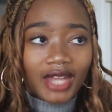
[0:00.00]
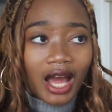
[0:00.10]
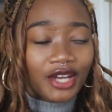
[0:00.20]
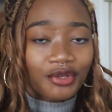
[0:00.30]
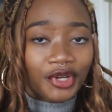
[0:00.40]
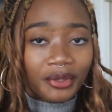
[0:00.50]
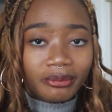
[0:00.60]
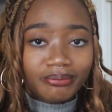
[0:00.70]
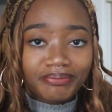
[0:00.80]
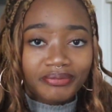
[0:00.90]
I don't know.
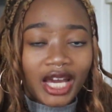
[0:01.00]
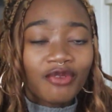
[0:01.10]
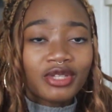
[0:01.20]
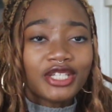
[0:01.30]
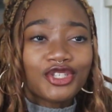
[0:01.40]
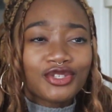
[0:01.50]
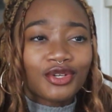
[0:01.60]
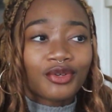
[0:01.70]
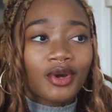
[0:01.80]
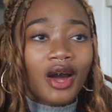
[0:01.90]
I really just
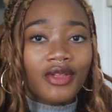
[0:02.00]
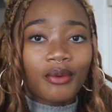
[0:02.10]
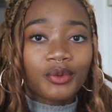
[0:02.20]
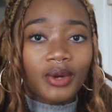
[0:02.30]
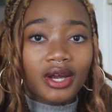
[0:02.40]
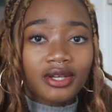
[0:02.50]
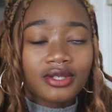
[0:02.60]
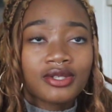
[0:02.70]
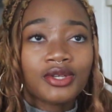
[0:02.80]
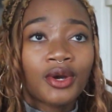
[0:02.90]
don't know how that would work.
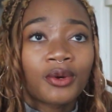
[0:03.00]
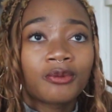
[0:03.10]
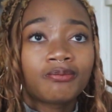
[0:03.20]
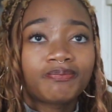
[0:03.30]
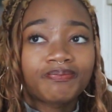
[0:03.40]
So,